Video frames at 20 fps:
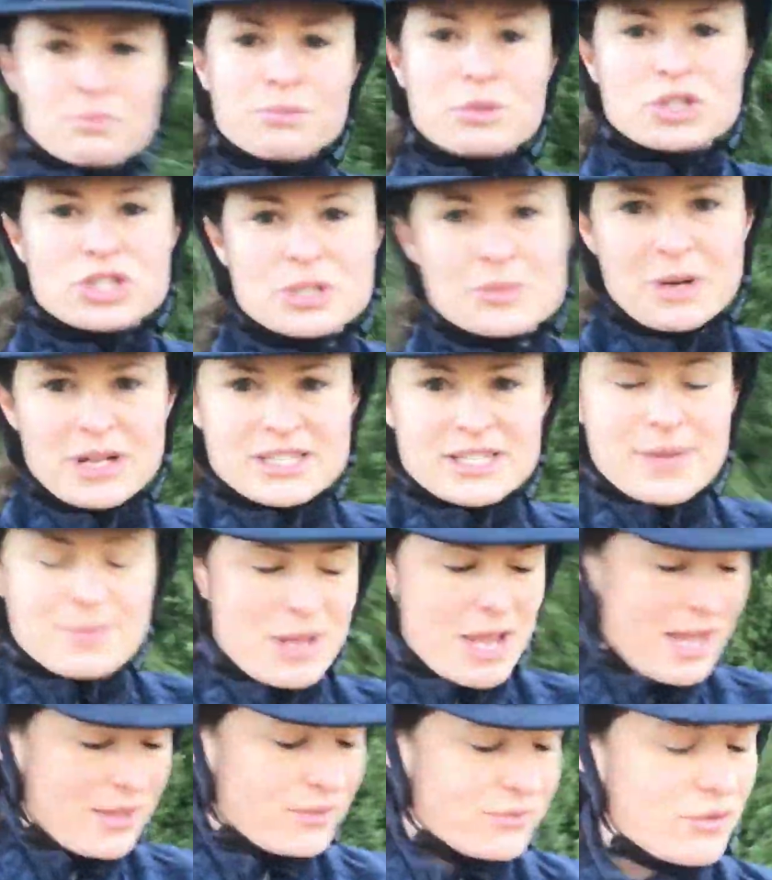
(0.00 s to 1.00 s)
pushing my
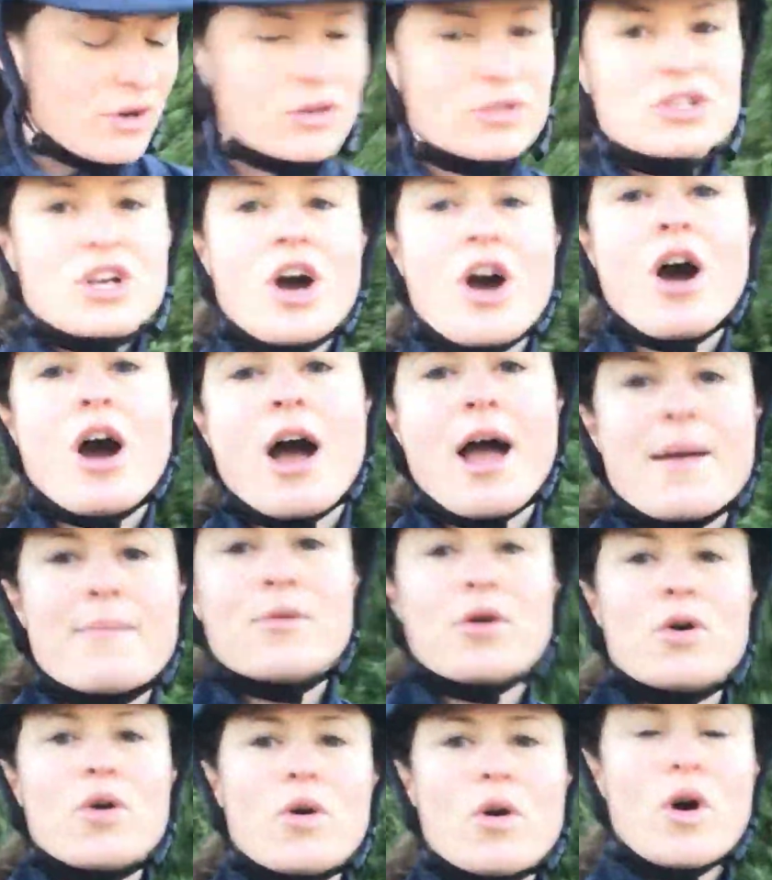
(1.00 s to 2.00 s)
tummy out at the wrong
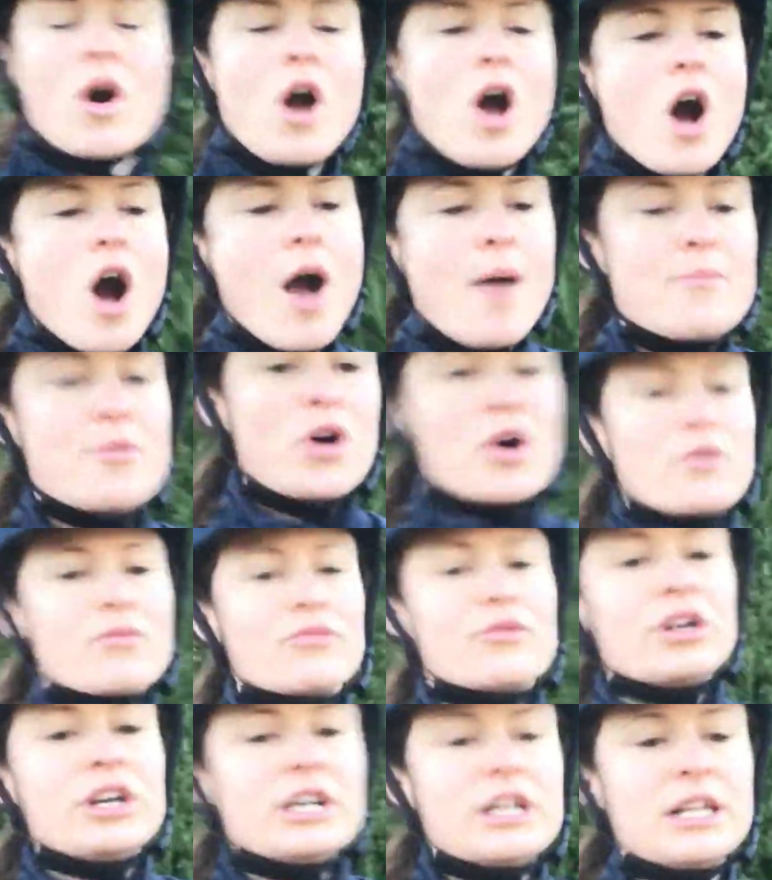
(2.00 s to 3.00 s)
time, or I'm not
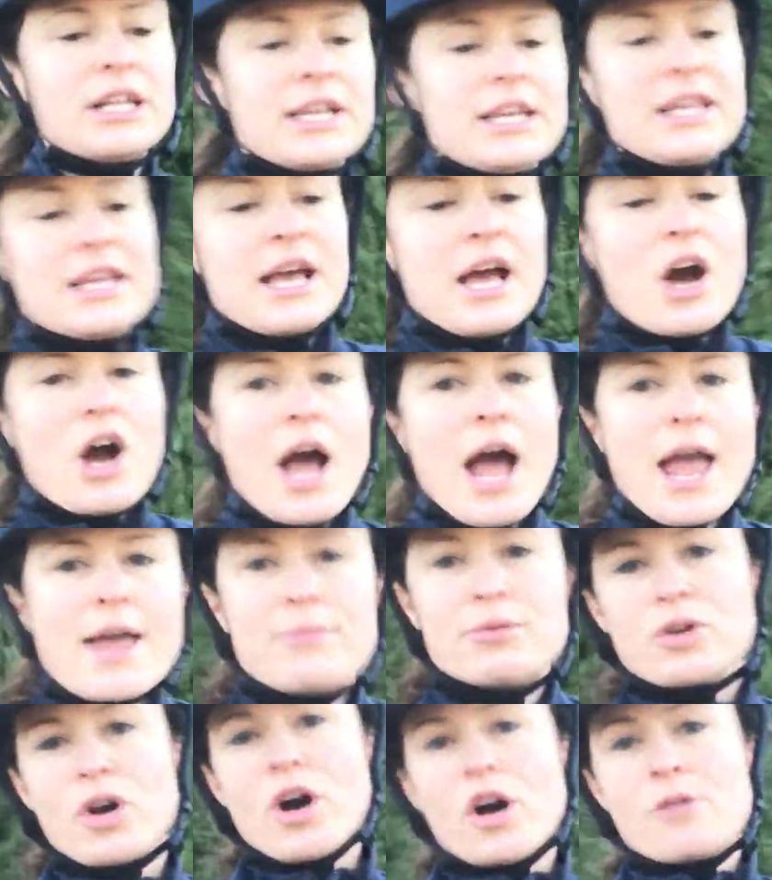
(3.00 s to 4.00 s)
really
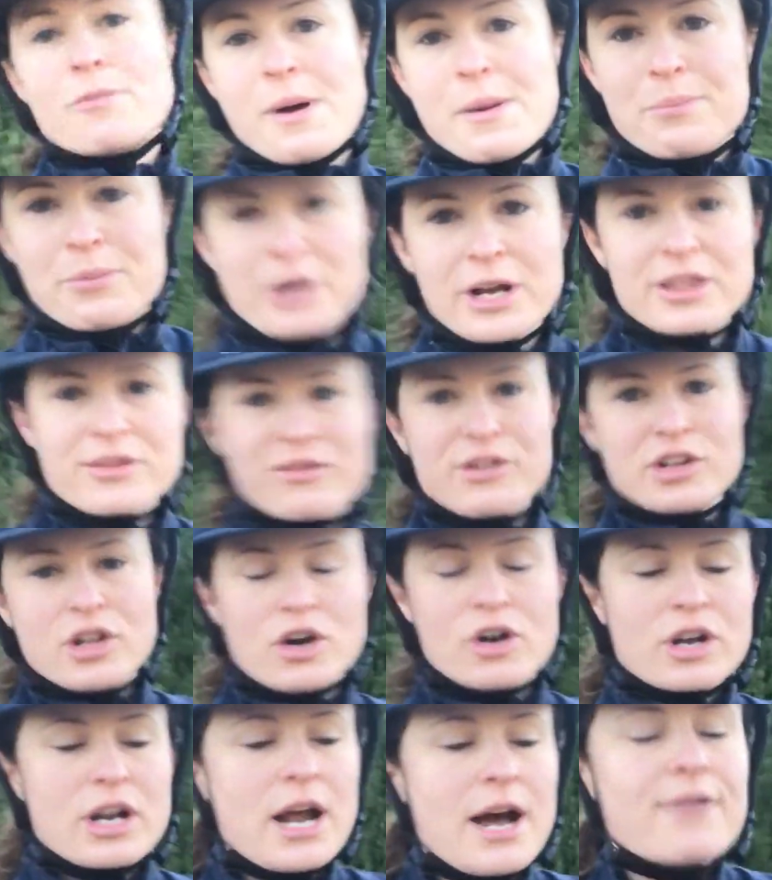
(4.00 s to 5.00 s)
able to hold my breath for
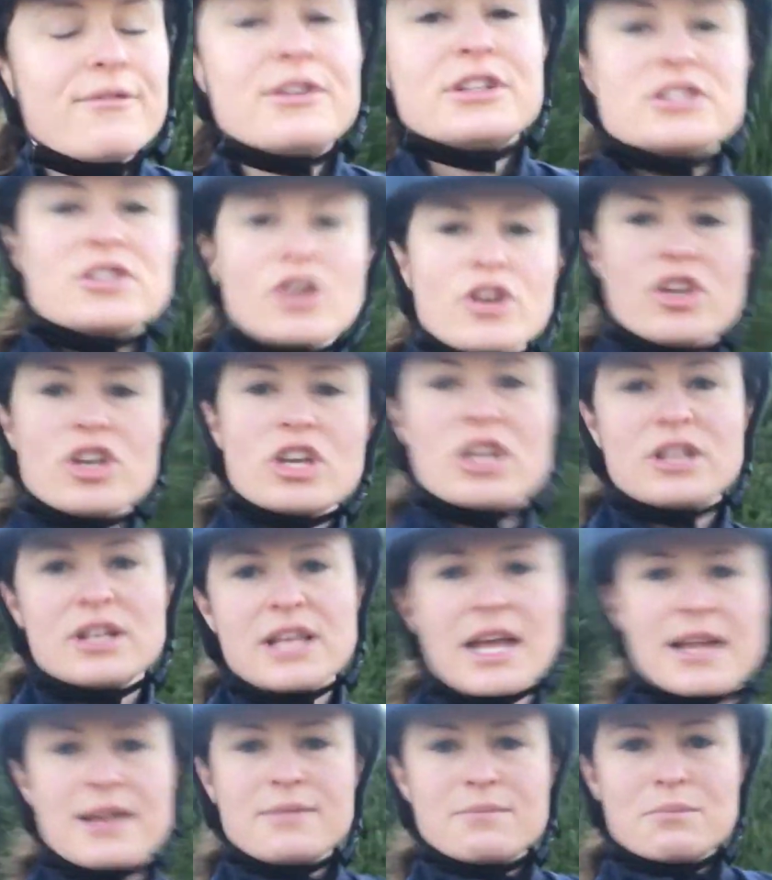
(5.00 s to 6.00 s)
long enough, and so you can
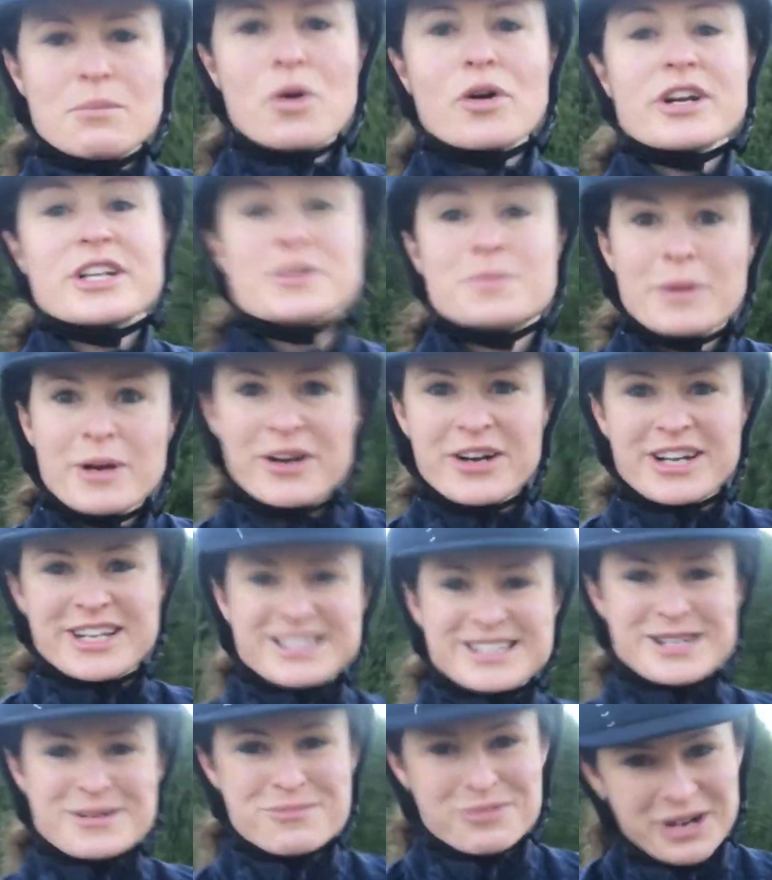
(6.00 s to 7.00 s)
get more
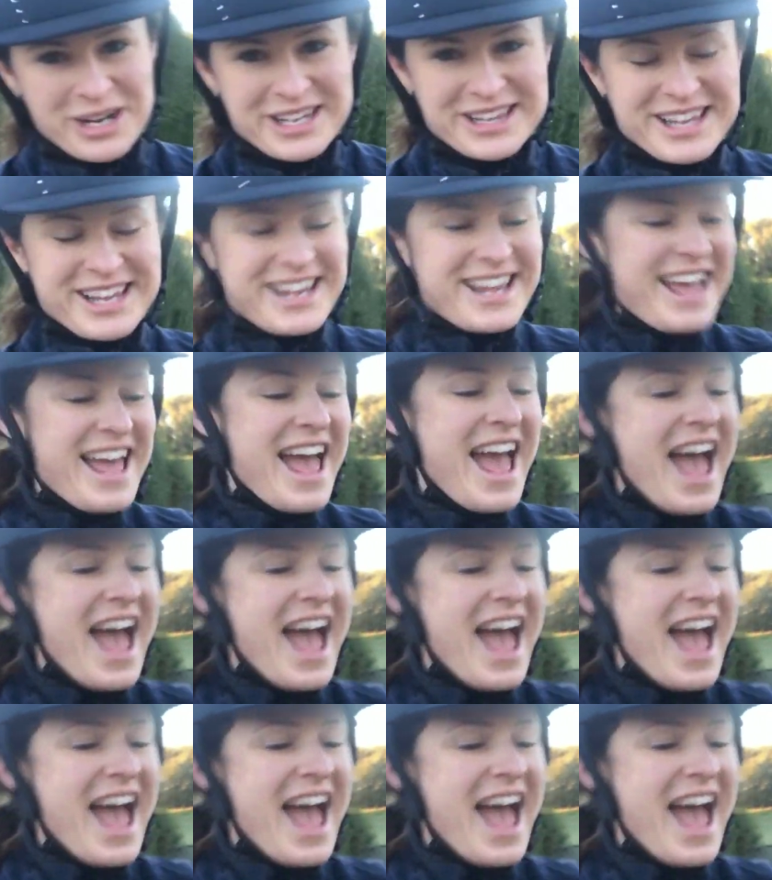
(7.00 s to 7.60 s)
experienced at breathing